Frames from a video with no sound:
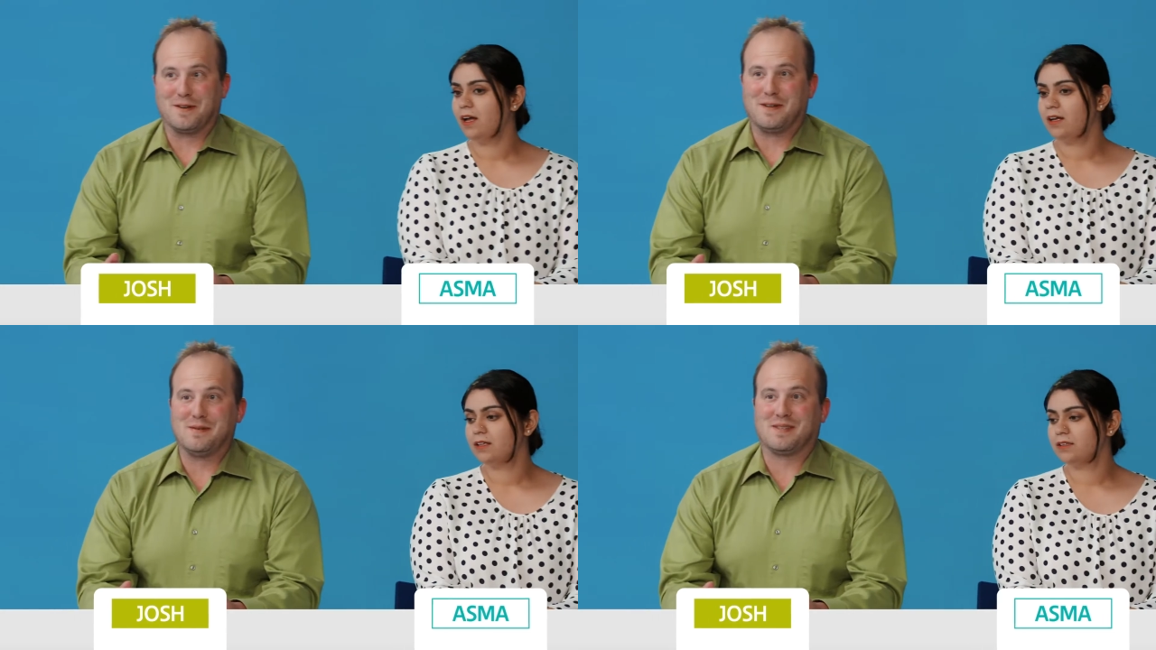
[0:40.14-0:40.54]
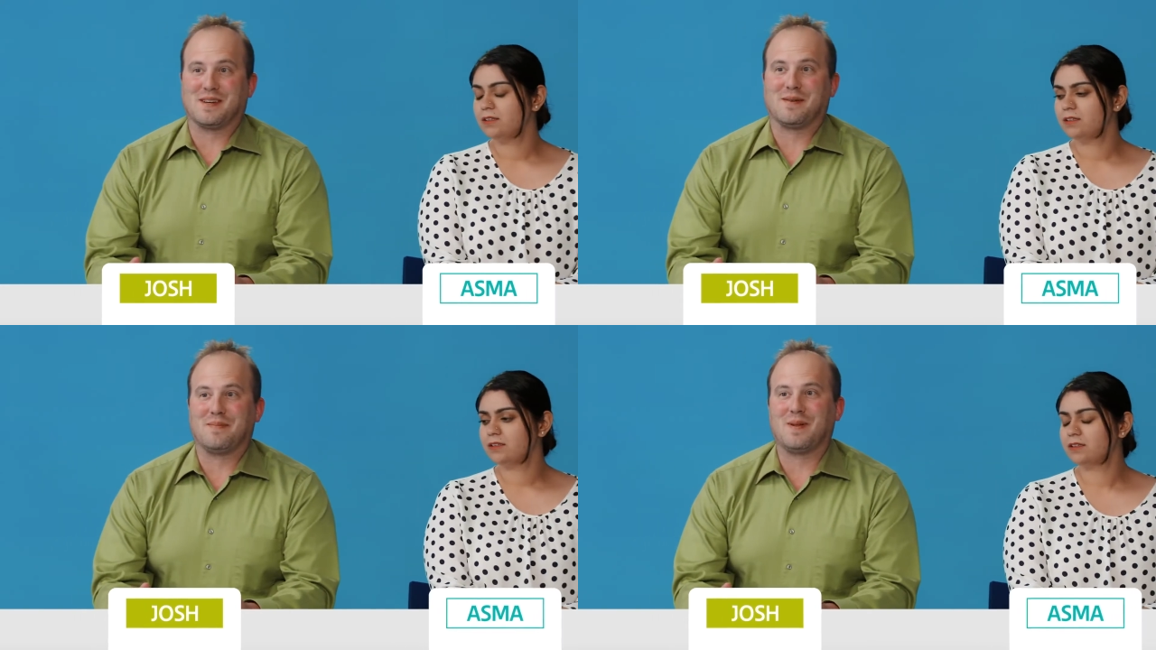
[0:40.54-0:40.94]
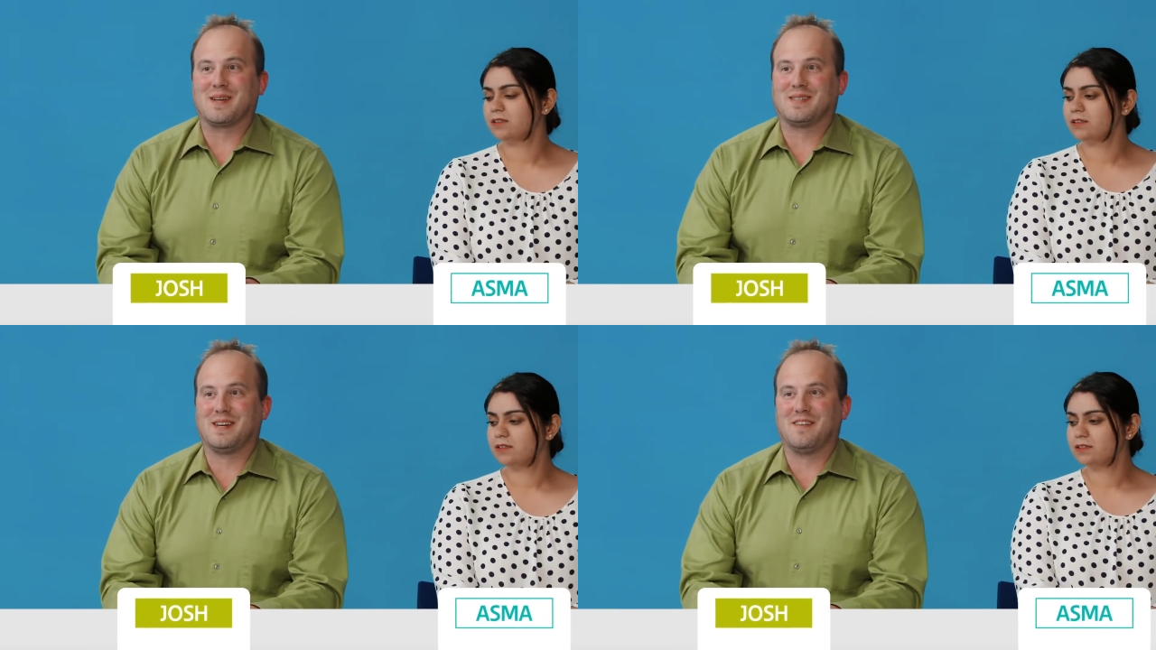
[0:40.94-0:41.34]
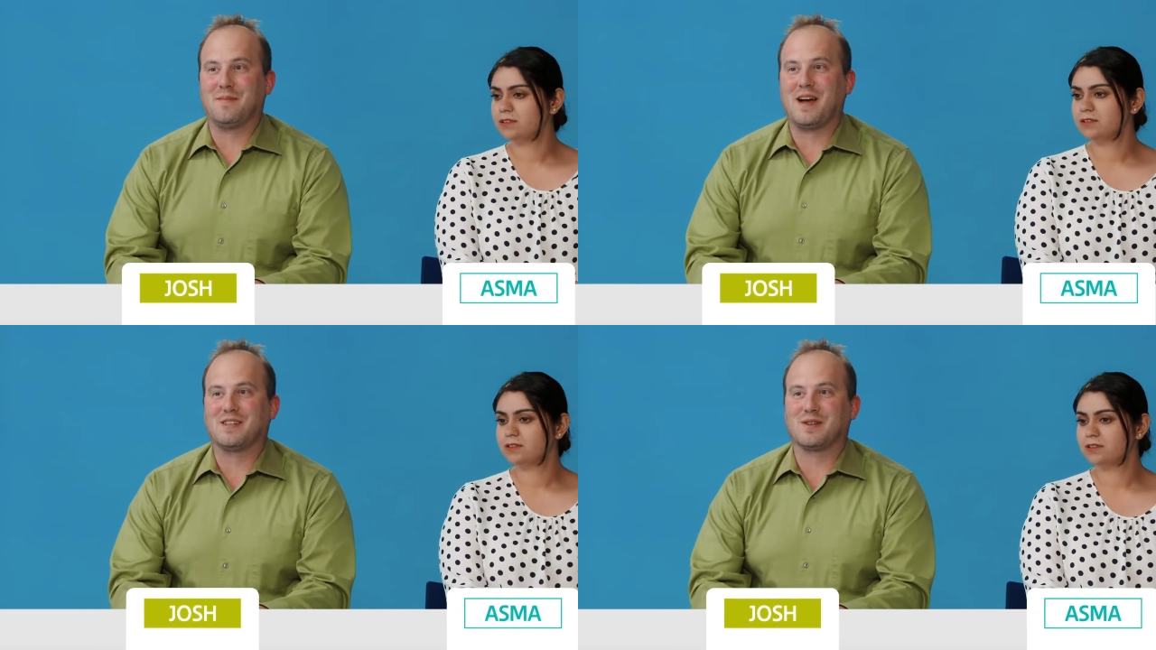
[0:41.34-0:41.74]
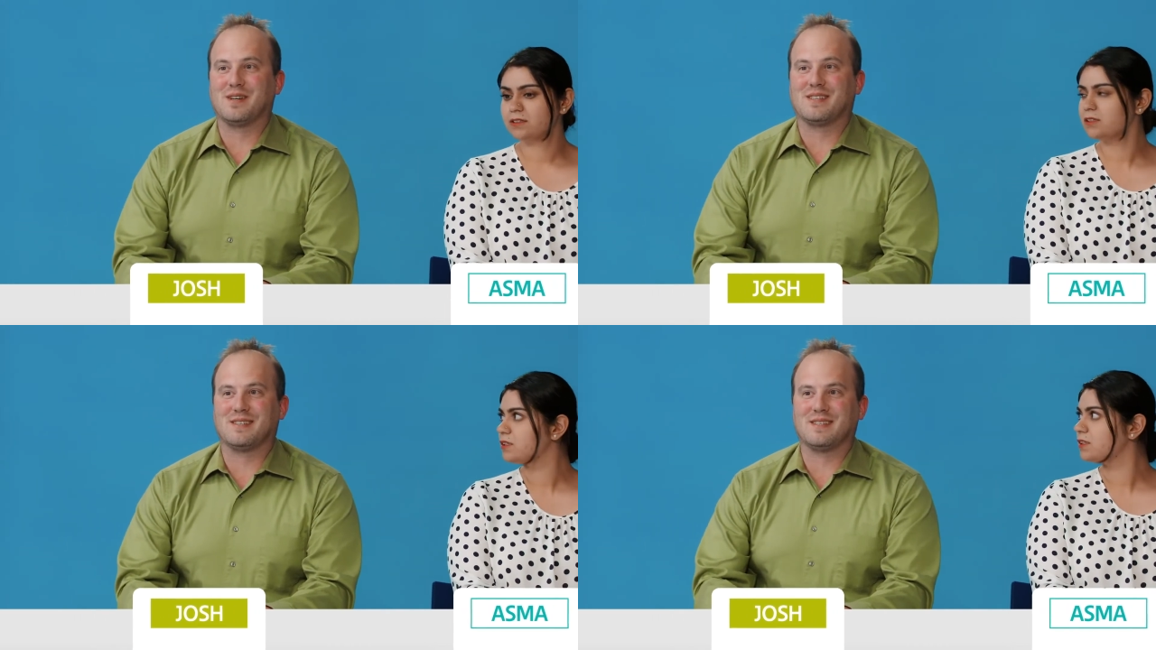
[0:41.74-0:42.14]
Speaker 1: reduce the complexity of my
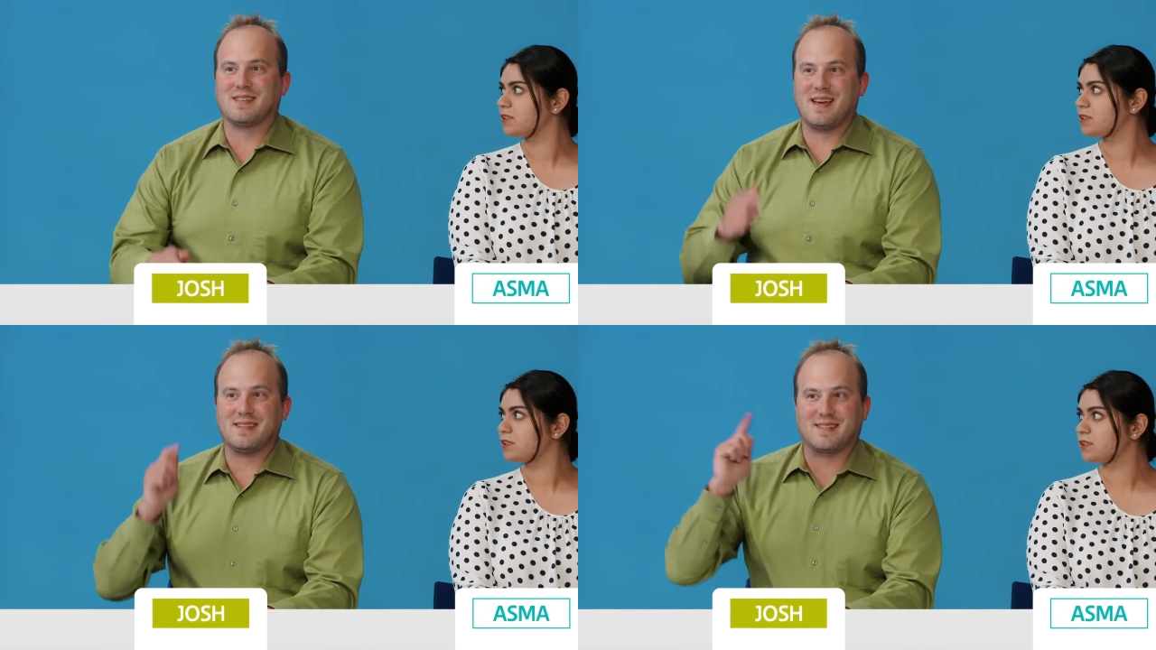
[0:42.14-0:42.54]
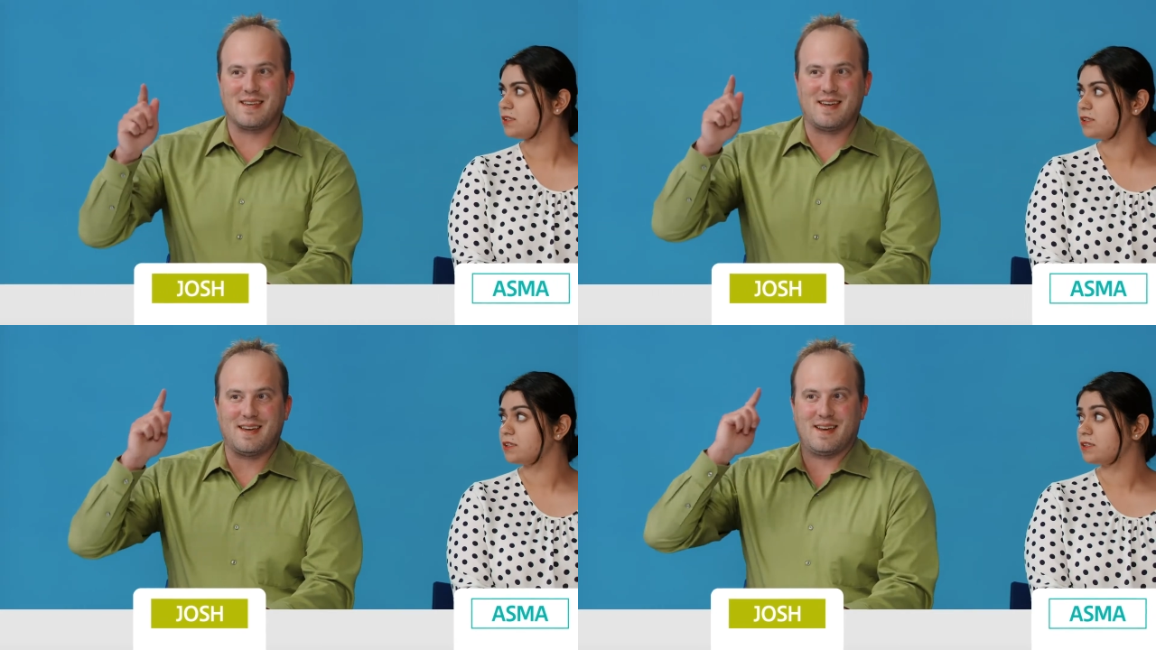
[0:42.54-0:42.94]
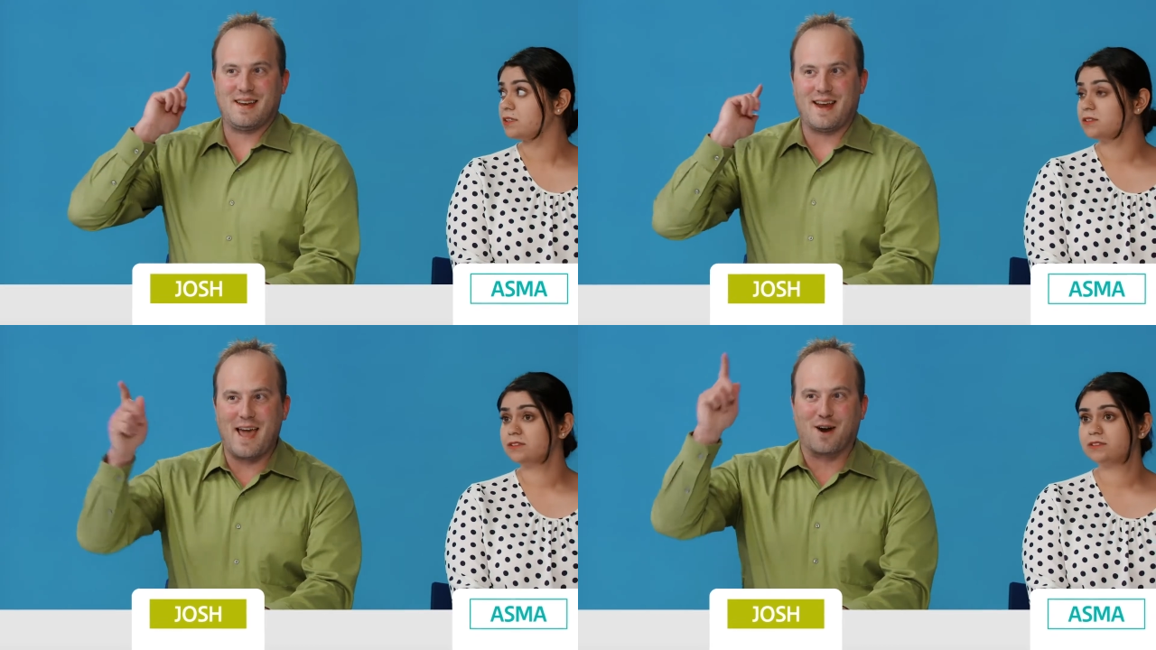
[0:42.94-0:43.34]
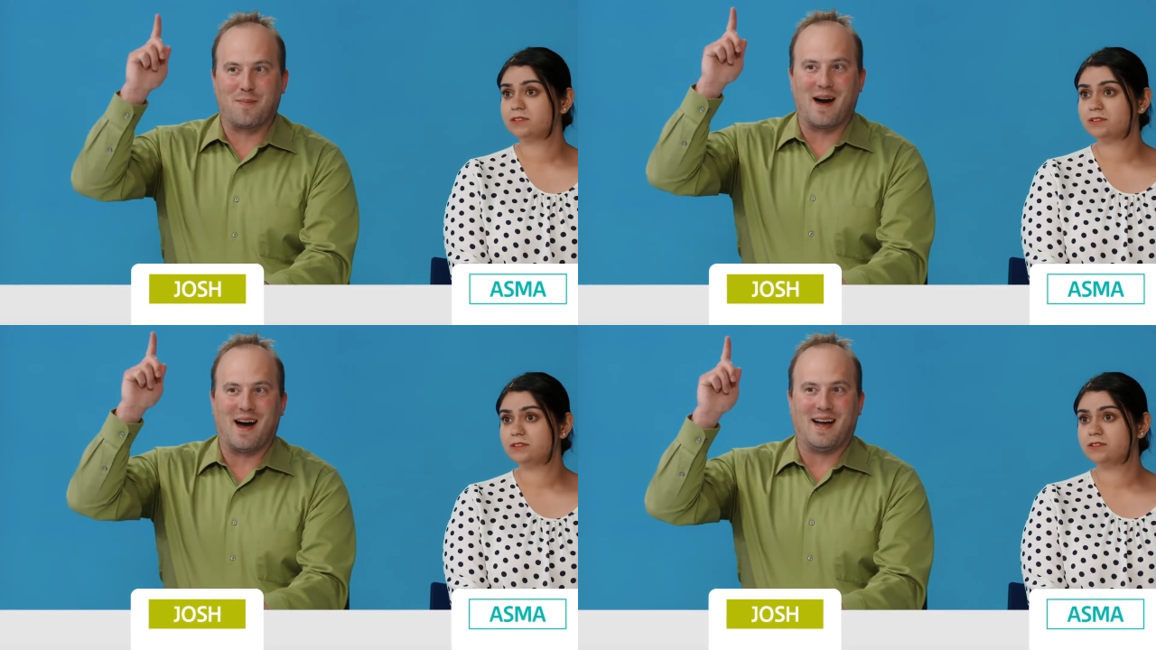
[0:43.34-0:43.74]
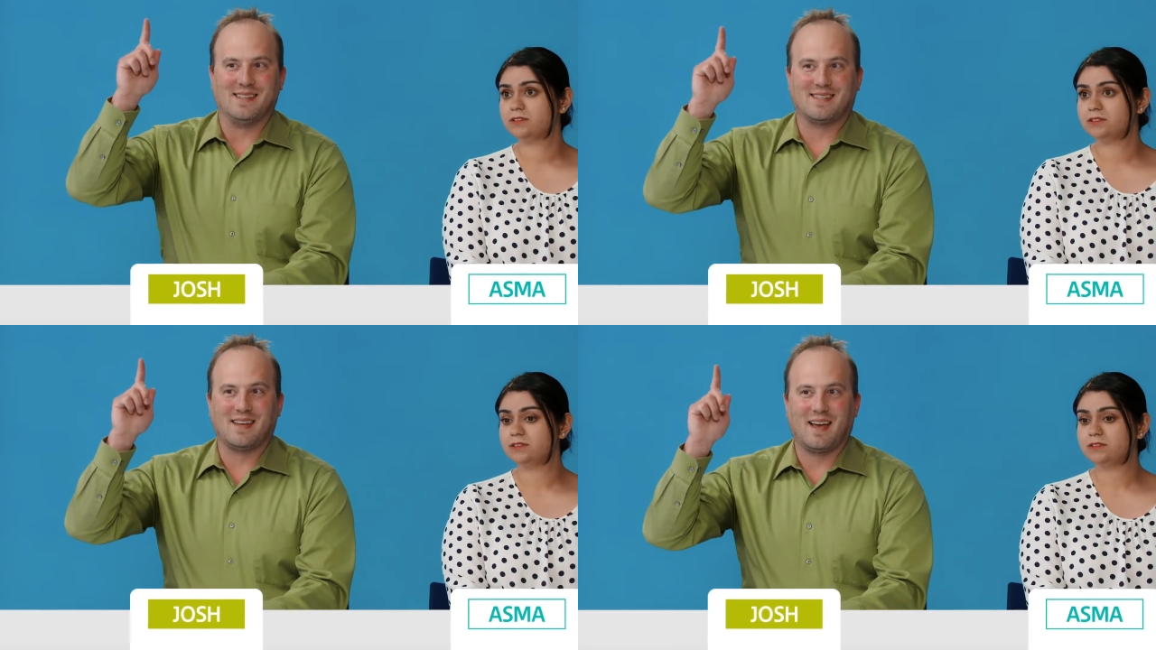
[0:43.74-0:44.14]
choices and say C,
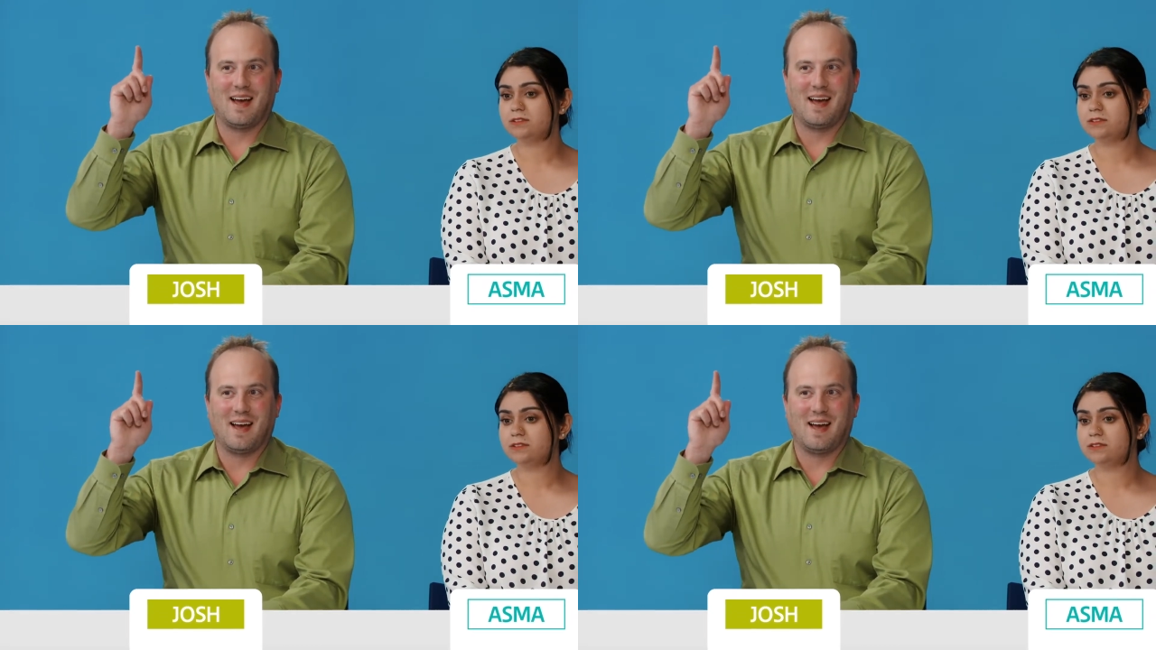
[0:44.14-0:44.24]
nanopods.